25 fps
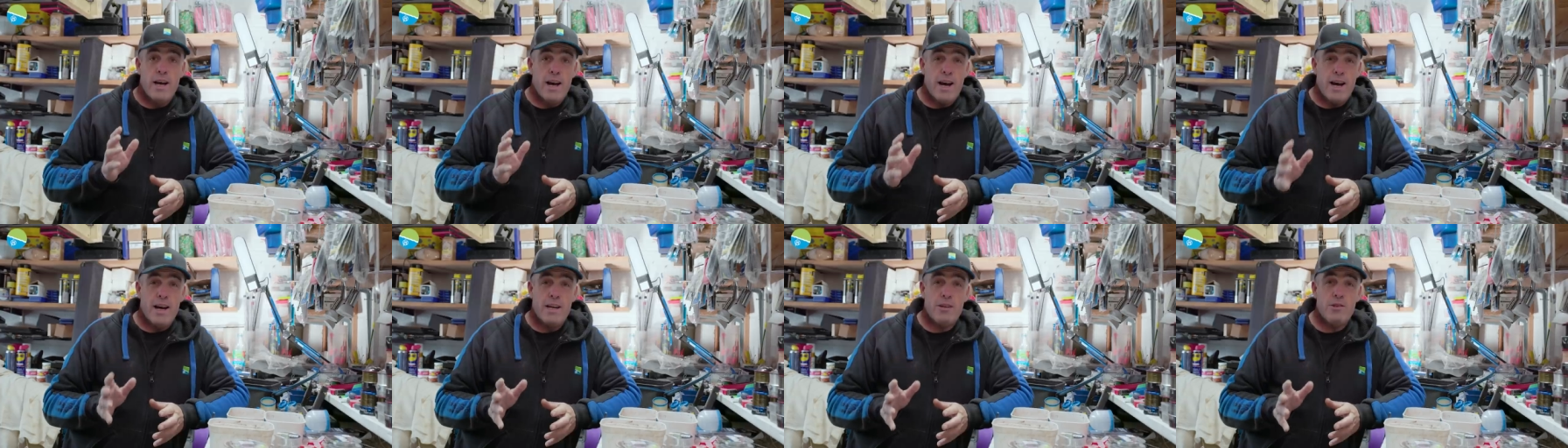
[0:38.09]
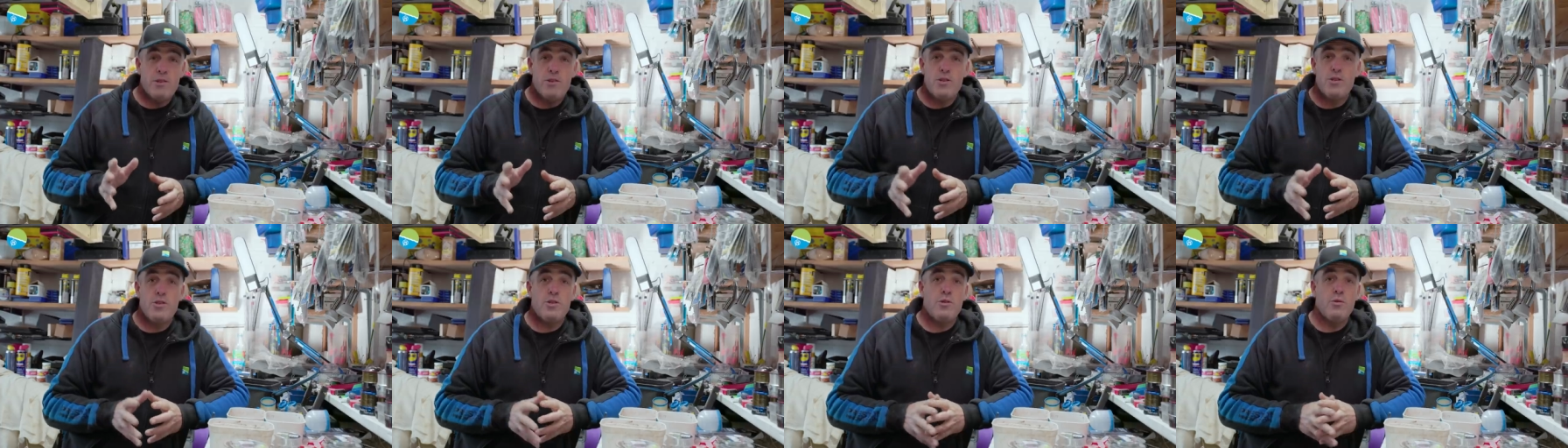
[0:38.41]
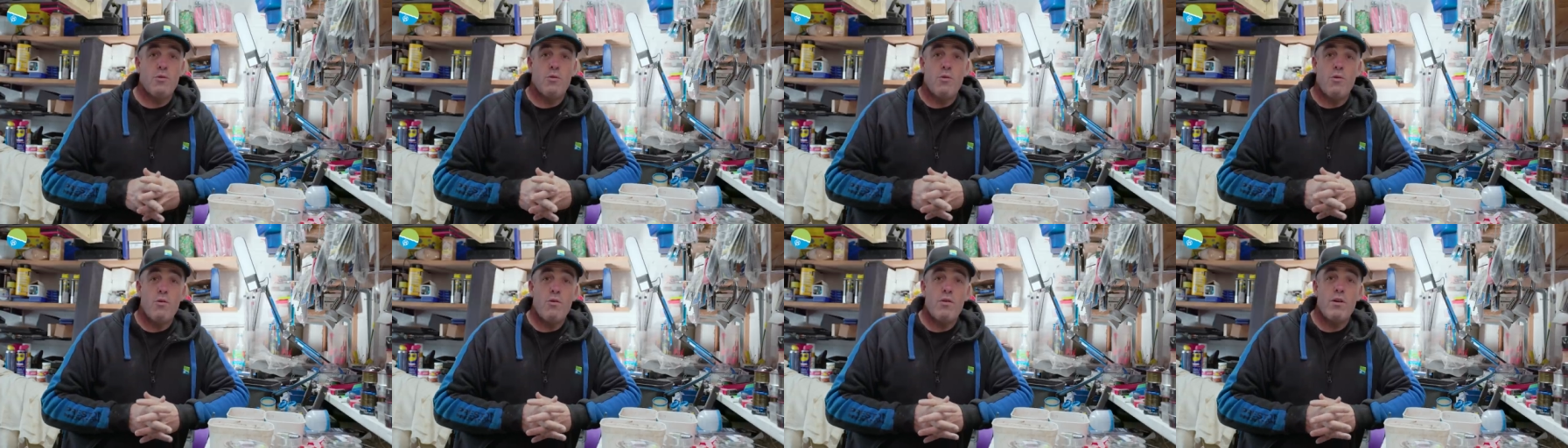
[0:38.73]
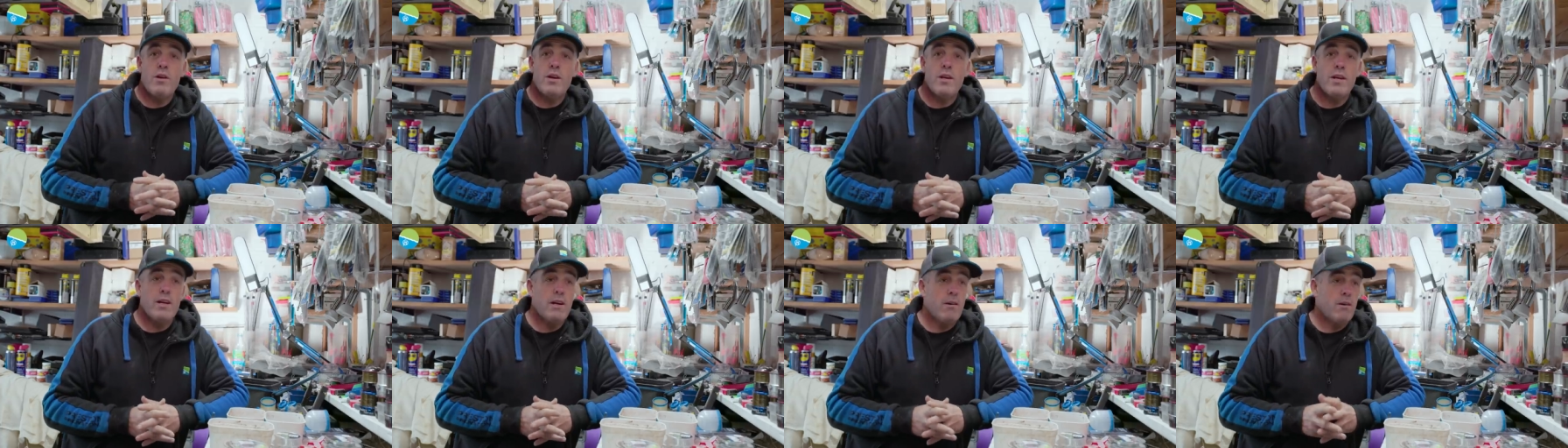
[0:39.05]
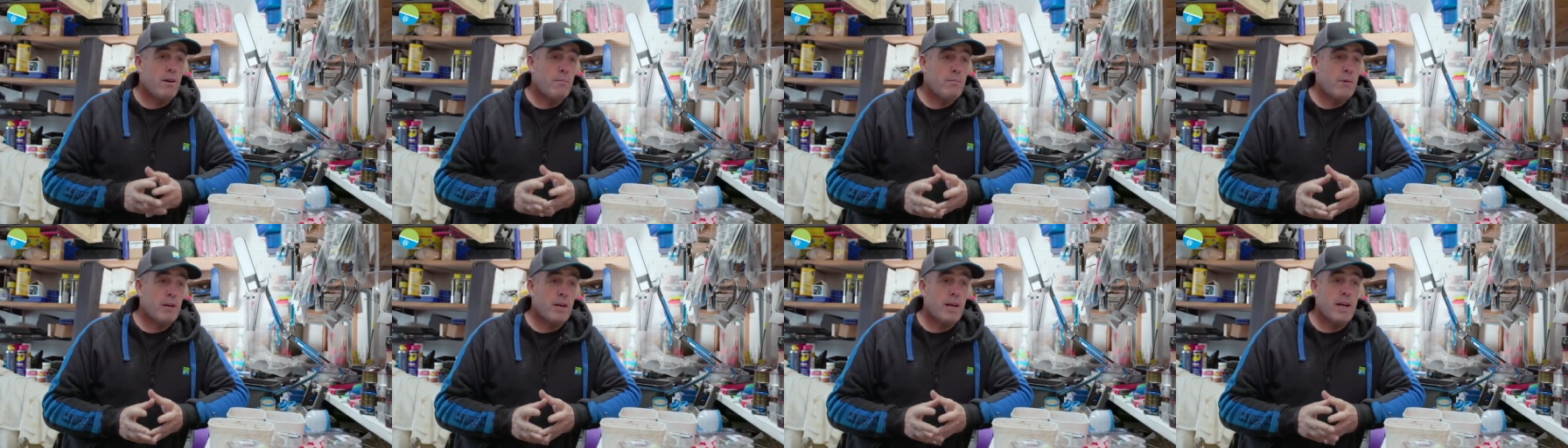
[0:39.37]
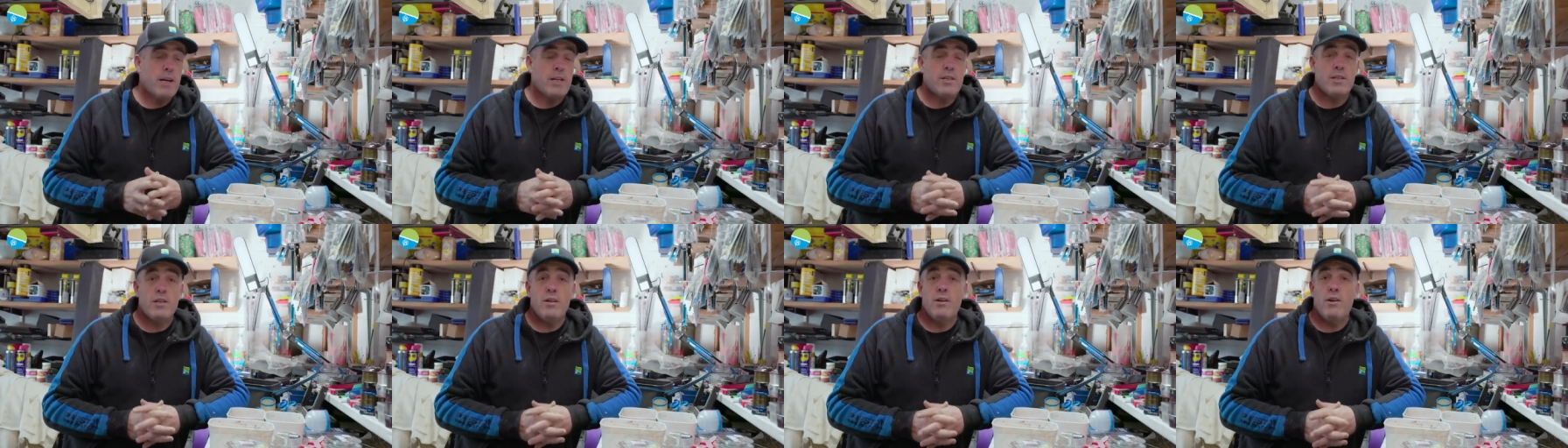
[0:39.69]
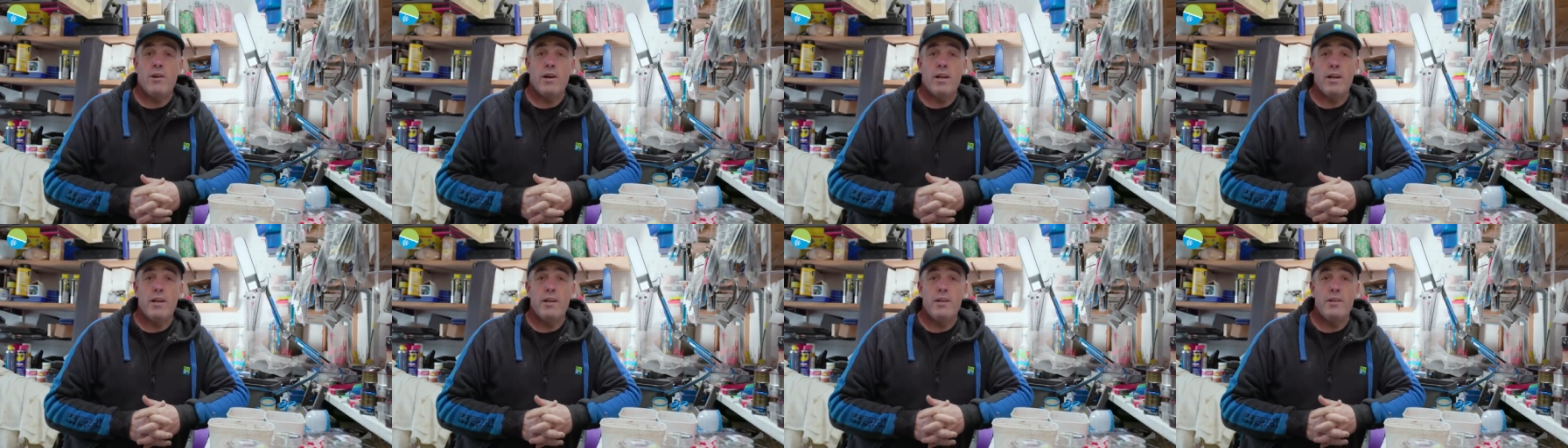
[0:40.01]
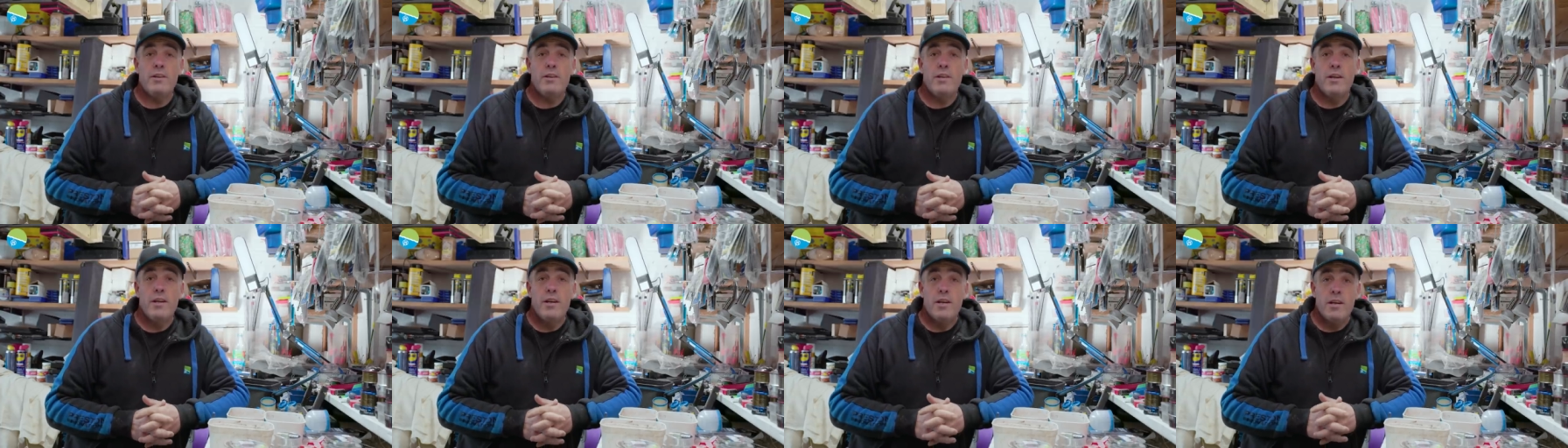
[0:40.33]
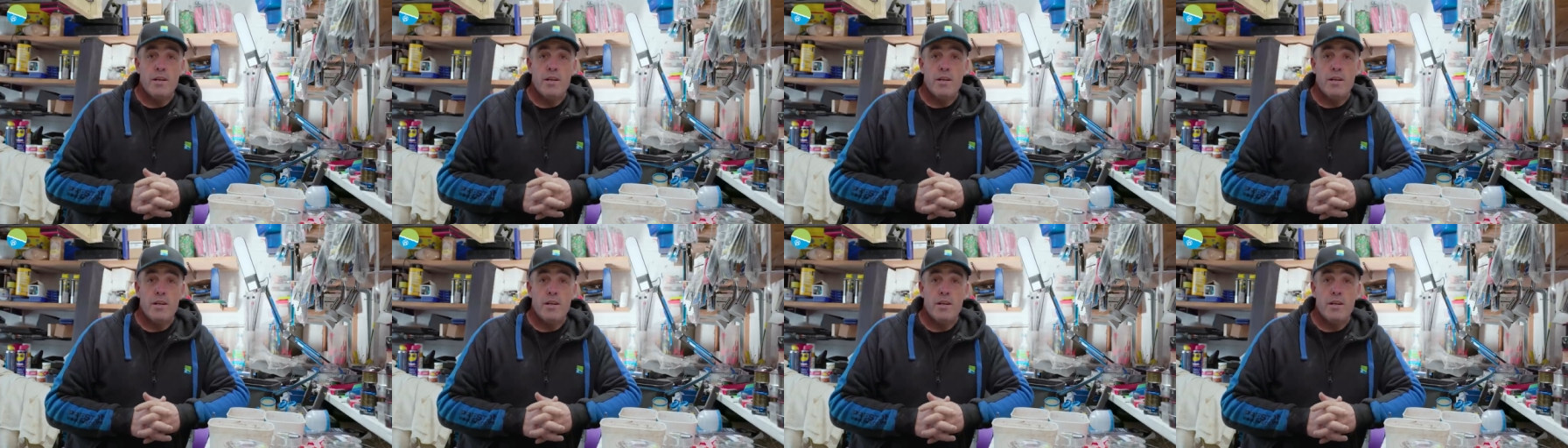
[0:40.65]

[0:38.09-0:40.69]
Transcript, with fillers: and short, you know, up against an island,